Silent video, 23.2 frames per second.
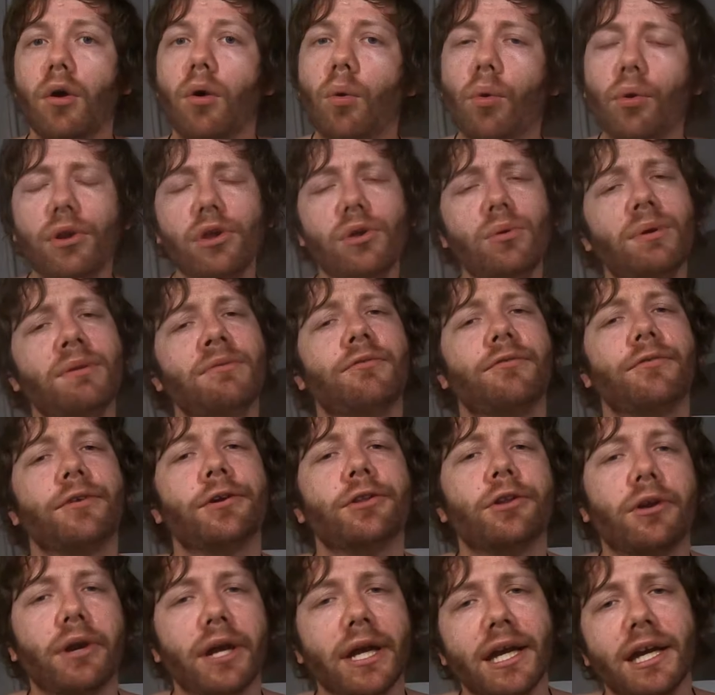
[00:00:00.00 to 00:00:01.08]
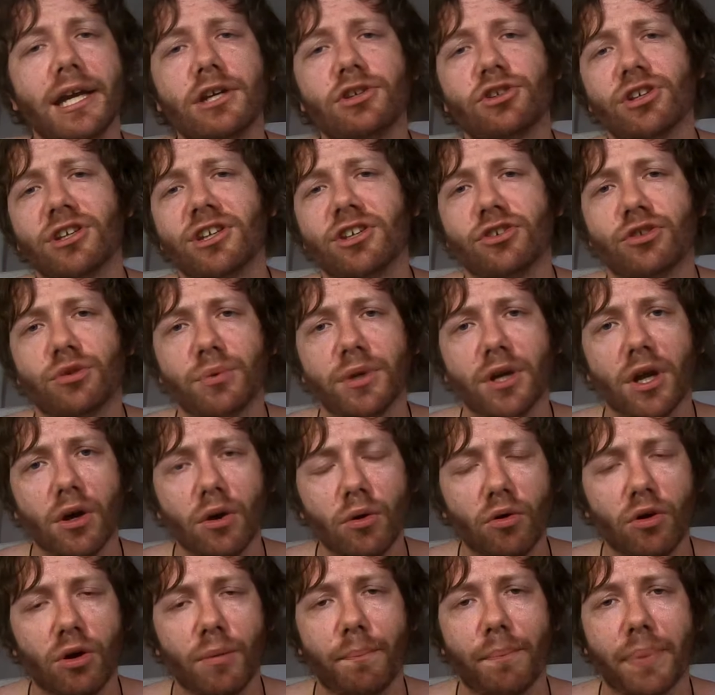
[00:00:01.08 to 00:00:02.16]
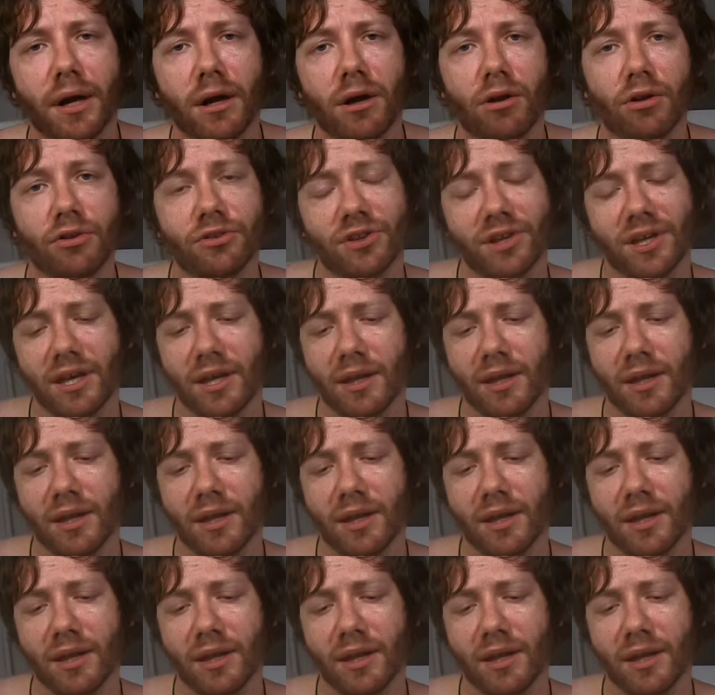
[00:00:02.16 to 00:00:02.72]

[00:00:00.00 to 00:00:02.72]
or you can further age it into an oak barrel to